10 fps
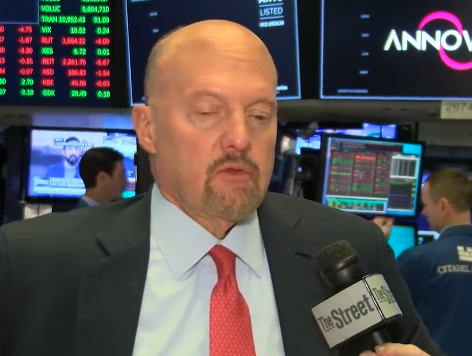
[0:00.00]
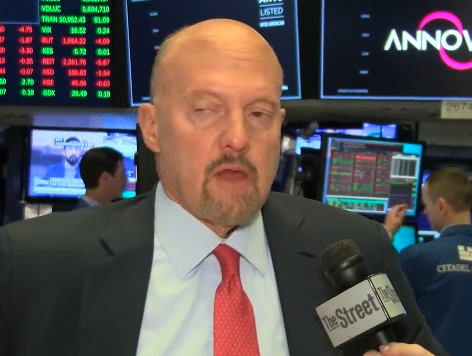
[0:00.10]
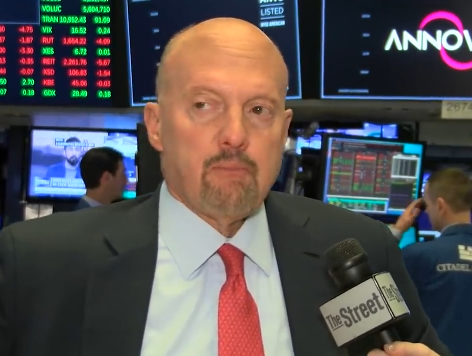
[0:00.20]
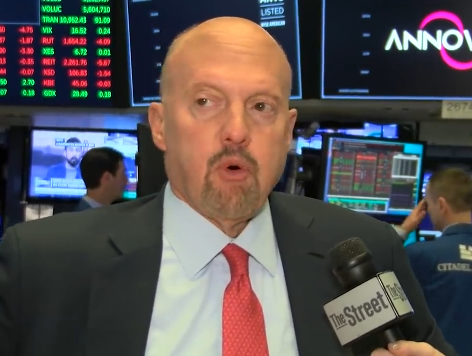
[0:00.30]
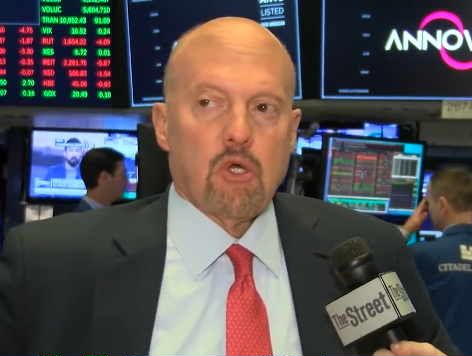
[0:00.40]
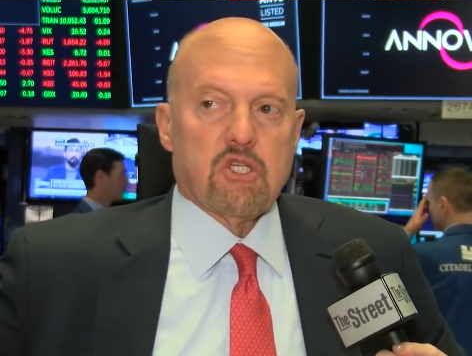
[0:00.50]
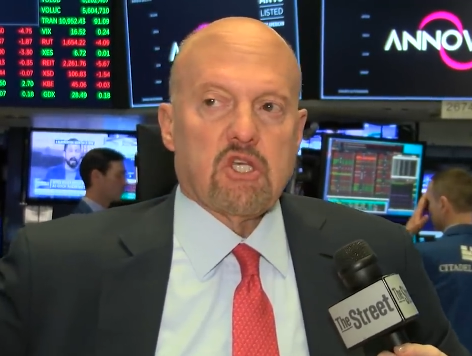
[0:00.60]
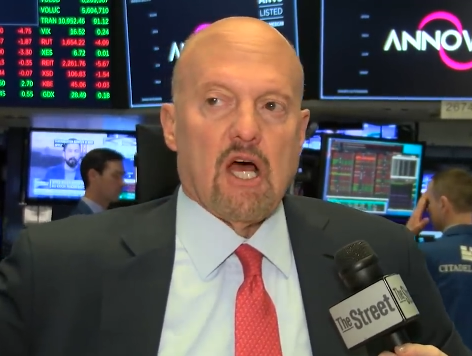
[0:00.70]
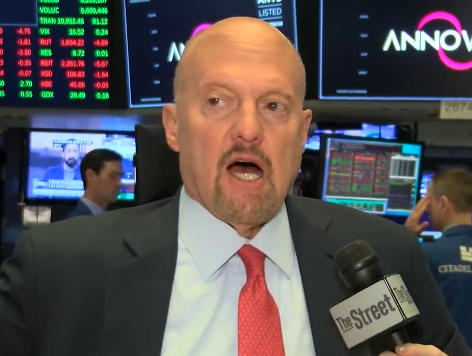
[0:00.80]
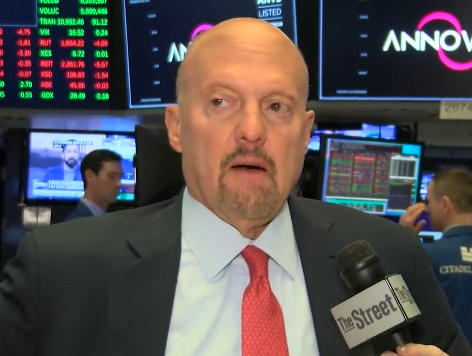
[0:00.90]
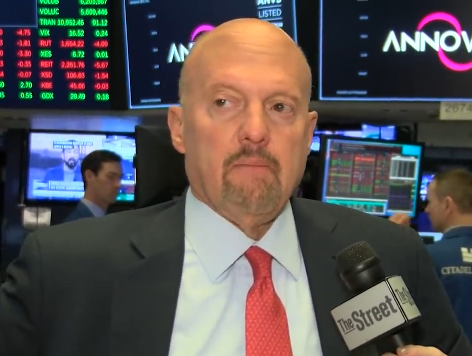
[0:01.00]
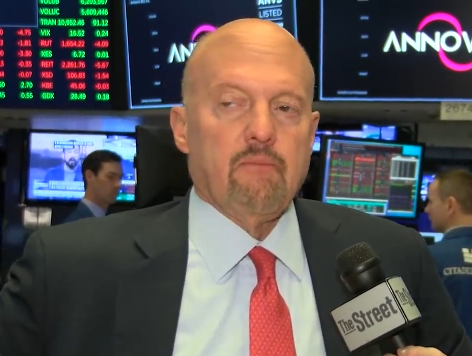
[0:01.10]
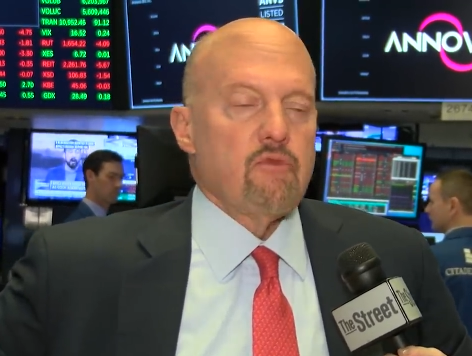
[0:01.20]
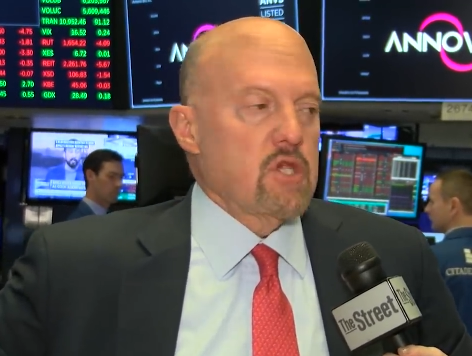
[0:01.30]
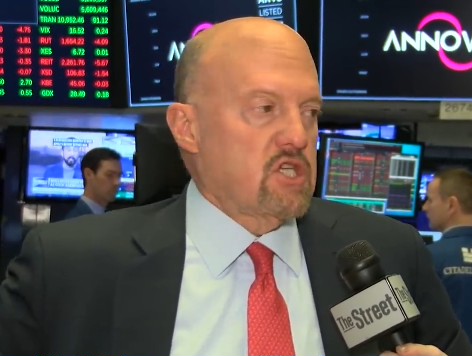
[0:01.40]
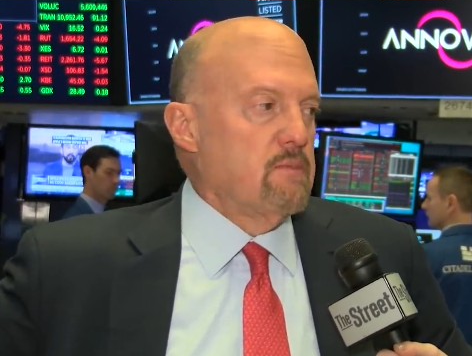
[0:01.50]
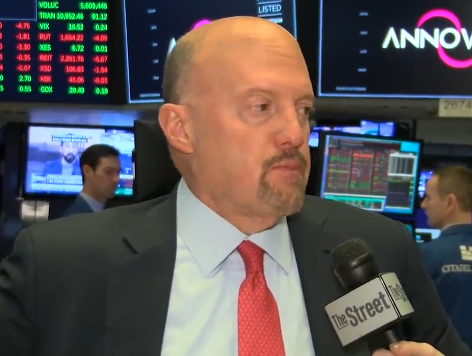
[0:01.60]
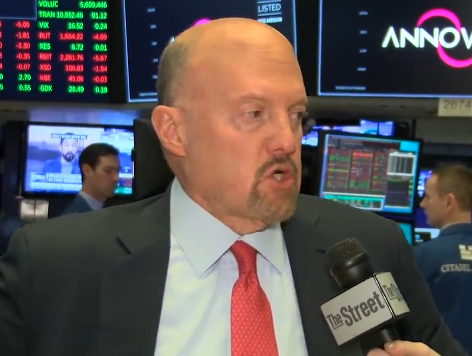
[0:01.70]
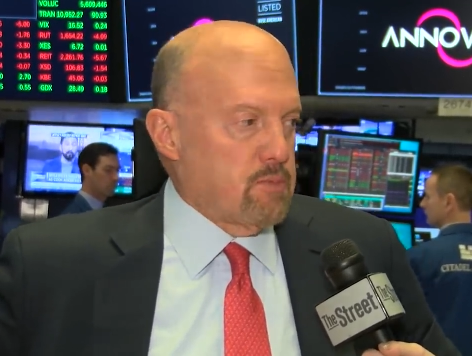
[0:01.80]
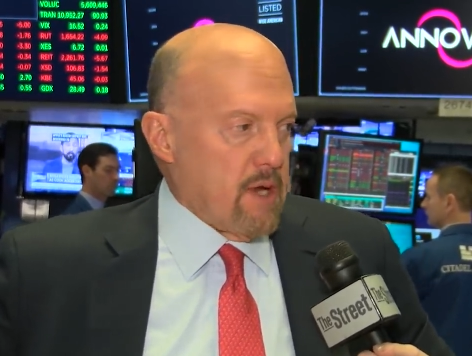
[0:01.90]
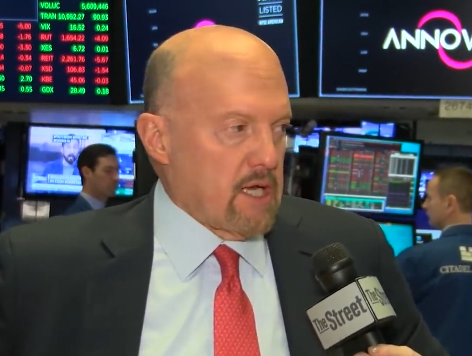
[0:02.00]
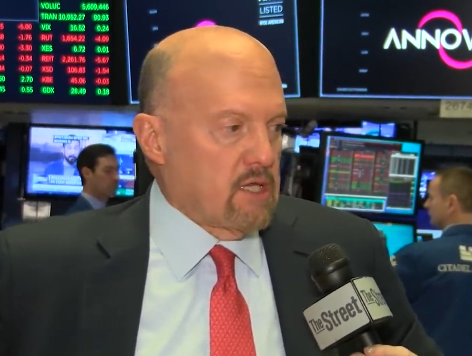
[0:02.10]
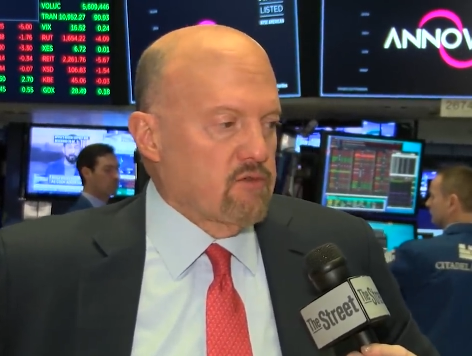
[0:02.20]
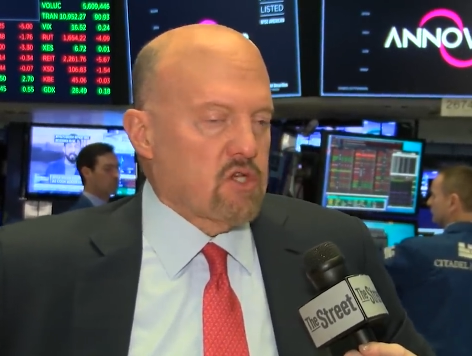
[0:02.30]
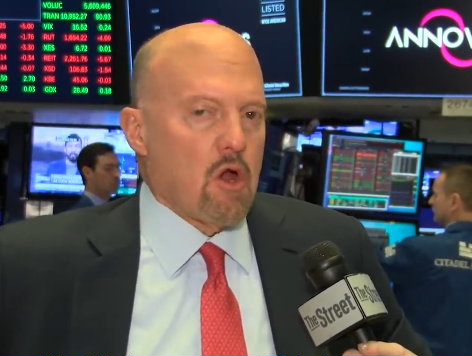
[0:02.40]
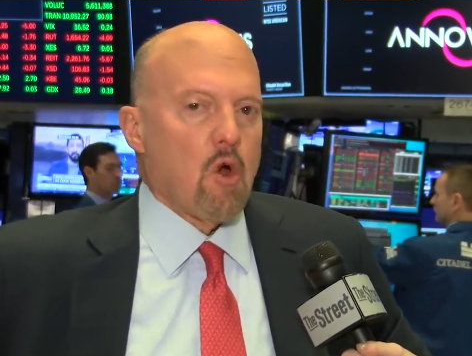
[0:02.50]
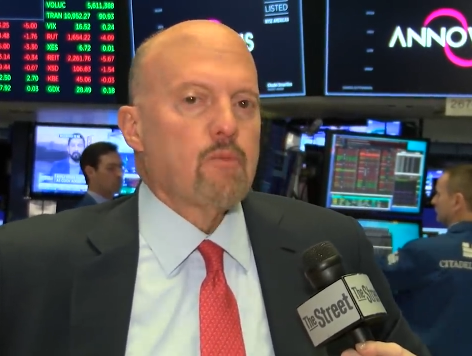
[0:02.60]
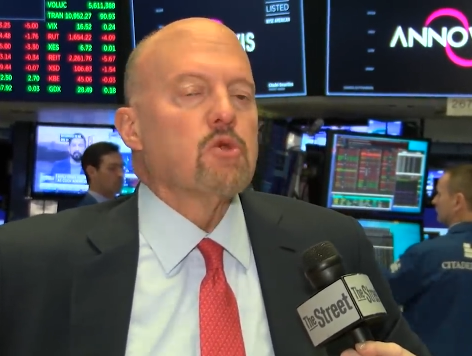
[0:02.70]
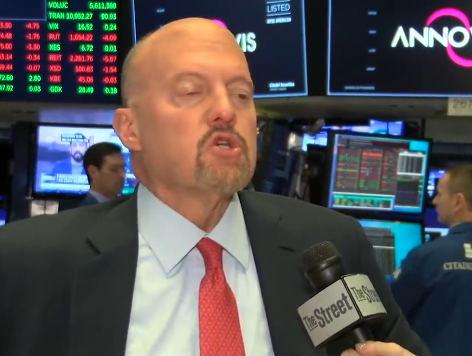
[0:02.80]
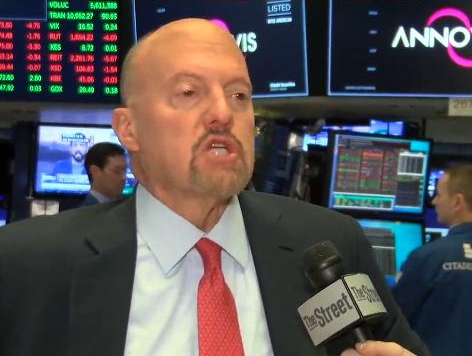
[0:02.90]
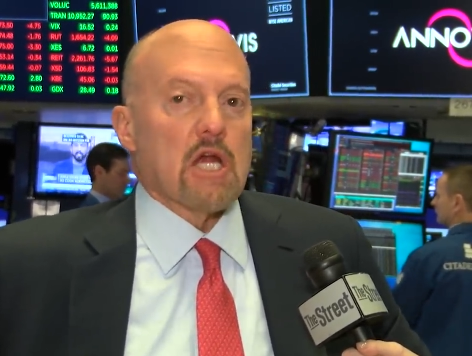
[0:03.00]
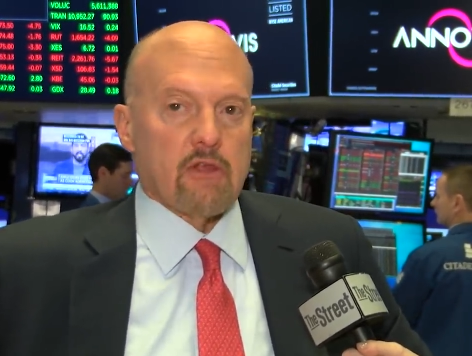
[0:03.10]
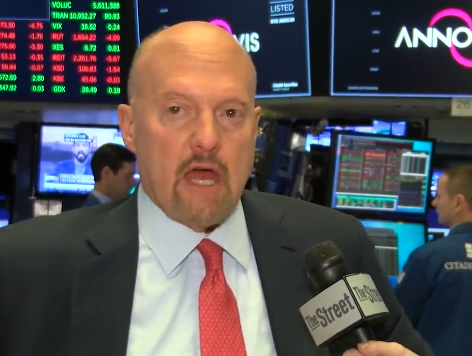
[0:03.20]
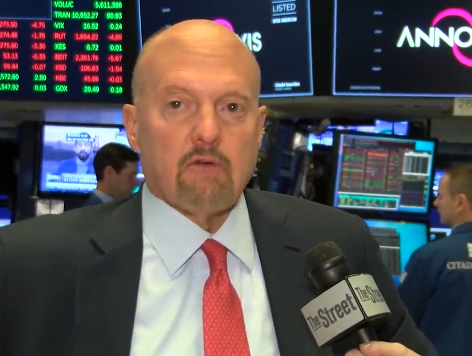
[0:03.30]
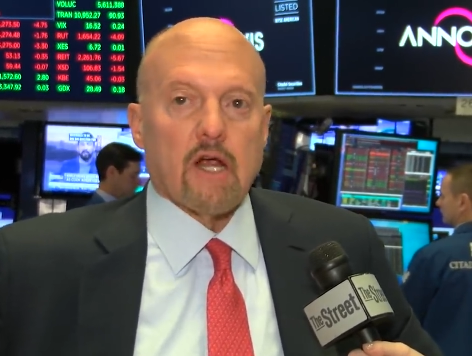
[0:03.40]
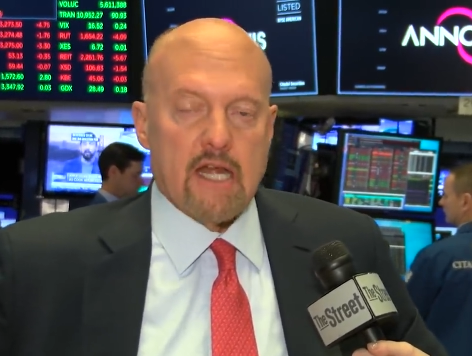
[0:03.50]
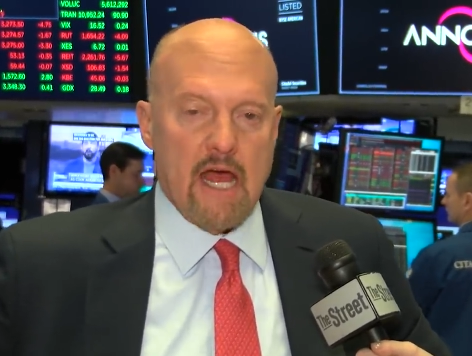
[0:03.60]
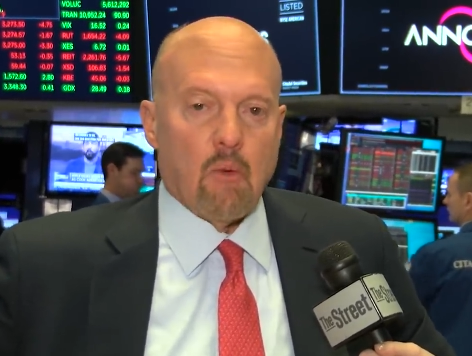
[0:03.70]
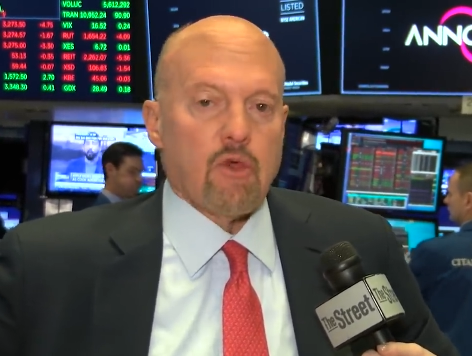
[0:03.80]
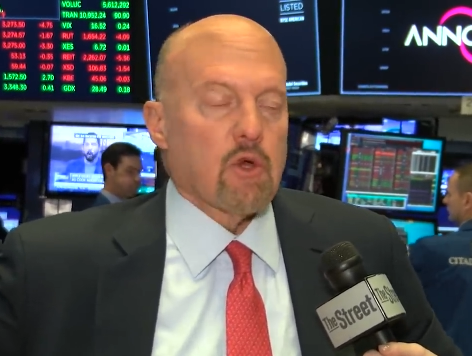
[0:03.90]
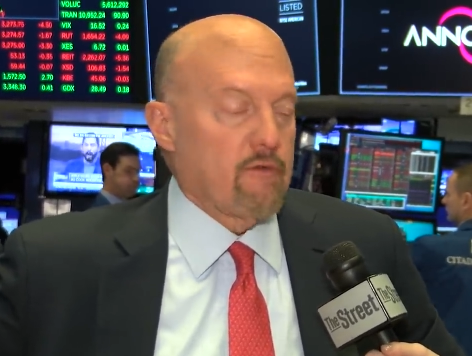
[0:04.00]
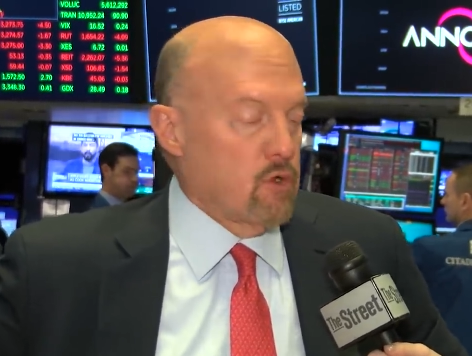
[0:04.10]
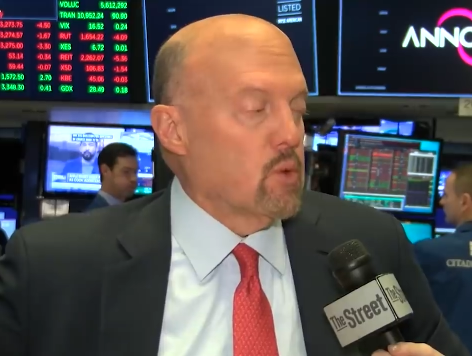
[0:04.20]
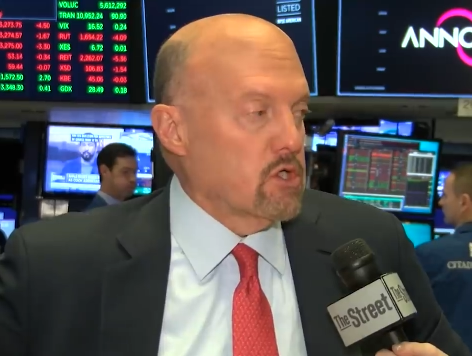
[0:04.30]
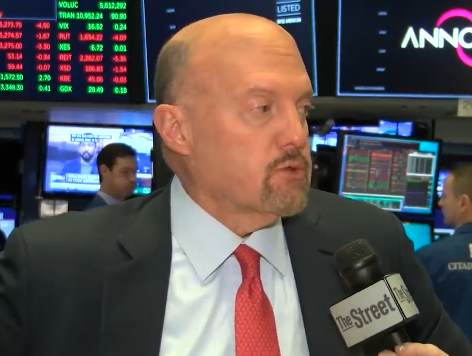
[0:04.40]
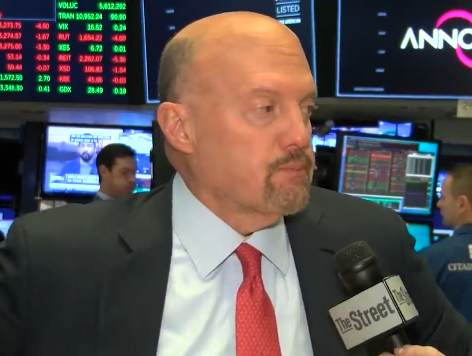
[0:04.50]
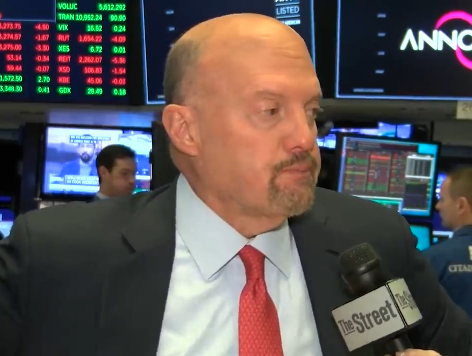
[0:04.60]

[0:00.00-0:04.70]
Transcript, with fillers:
Speaker 1: that puts um, this in perspective, so I hope you share that right now with our viewers.